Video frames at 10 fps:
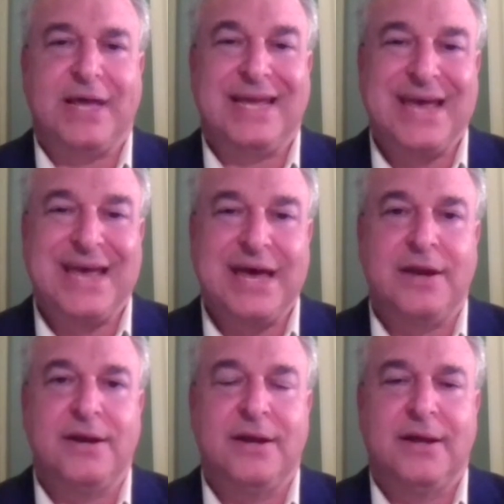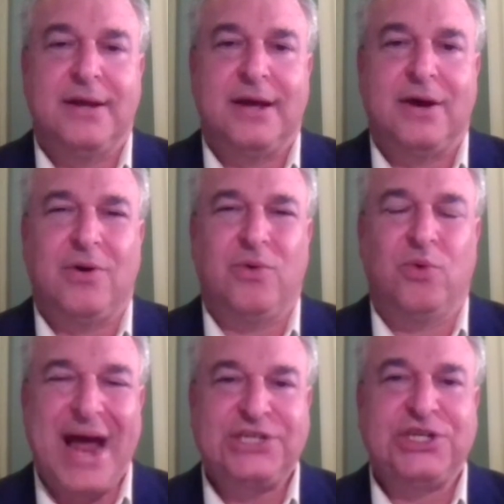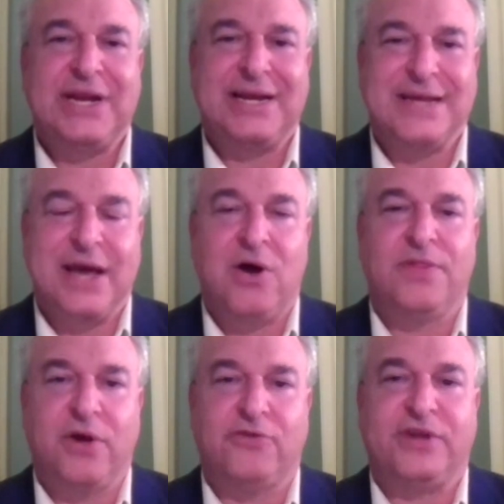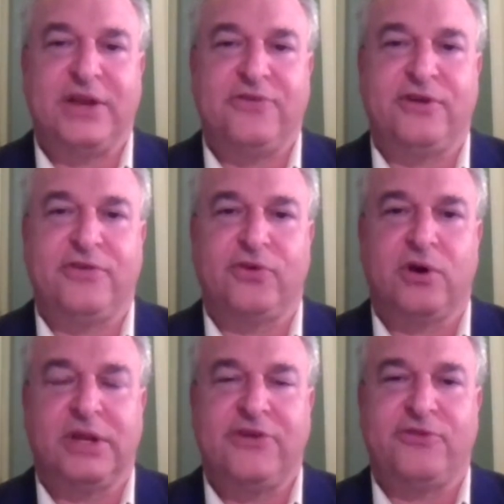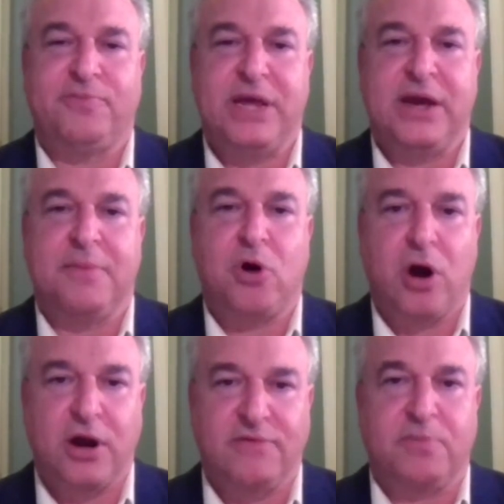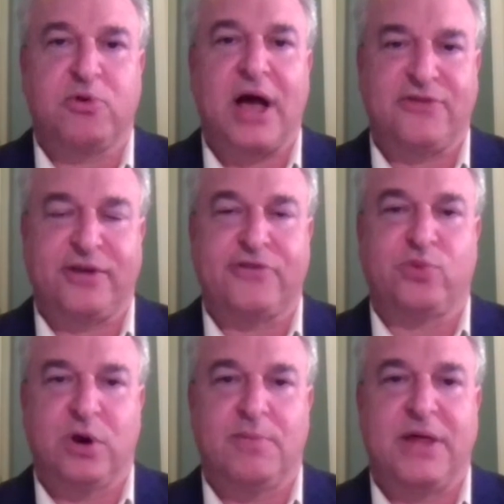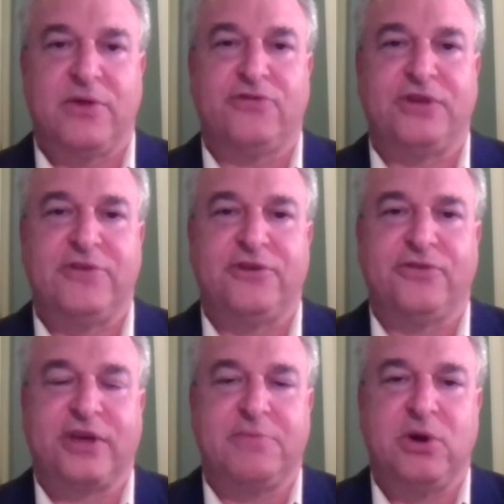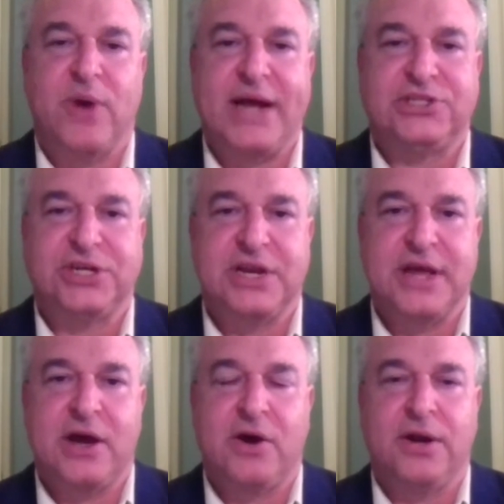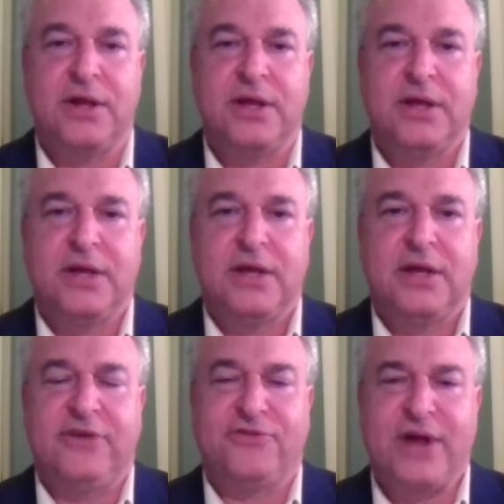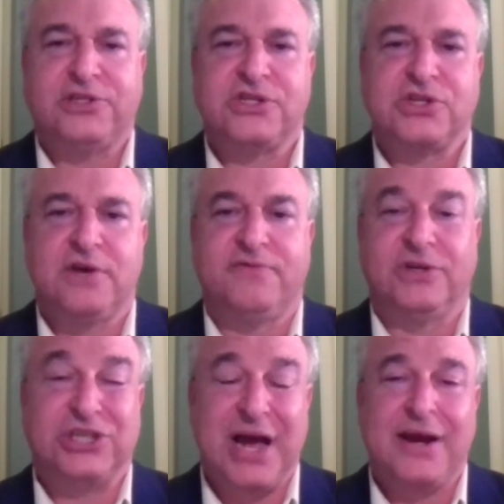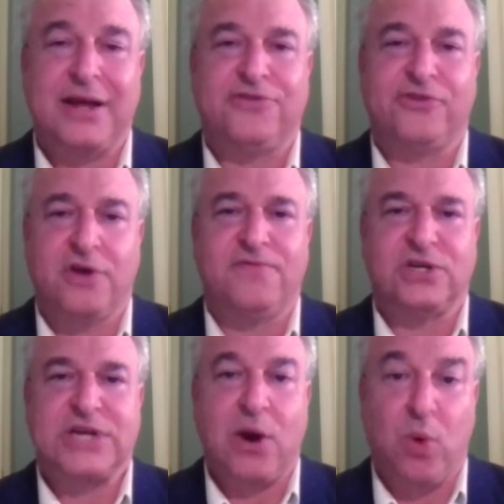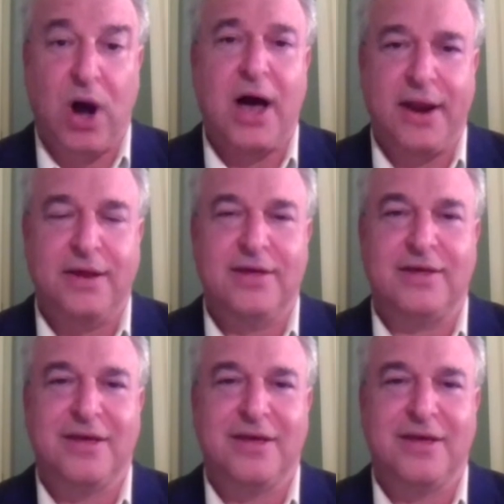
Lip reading: again, ratcheting down those tensions, or at least being a part of a process whereby those tensions can be ratcheted down, is not just good for China, it's good for Taiwan.